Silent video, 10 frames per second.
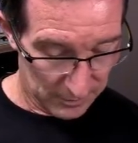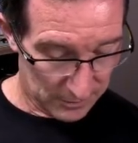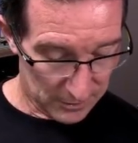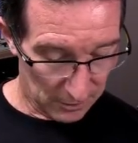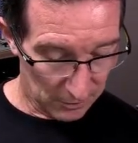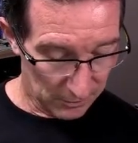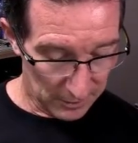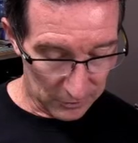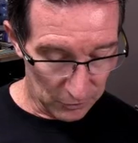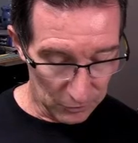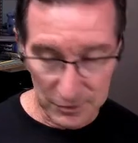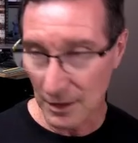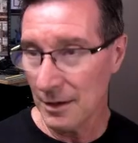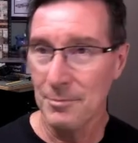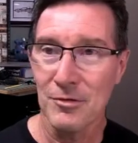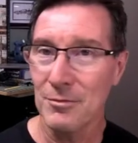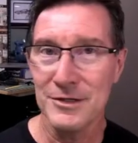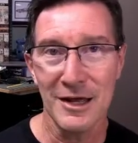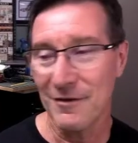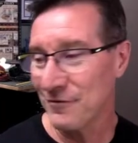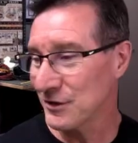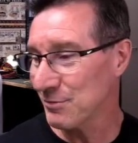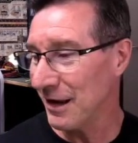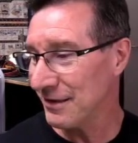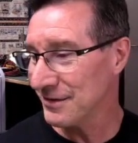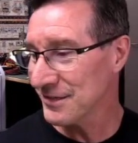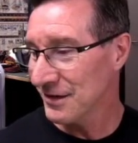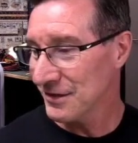So the user, probably don't have to explain this,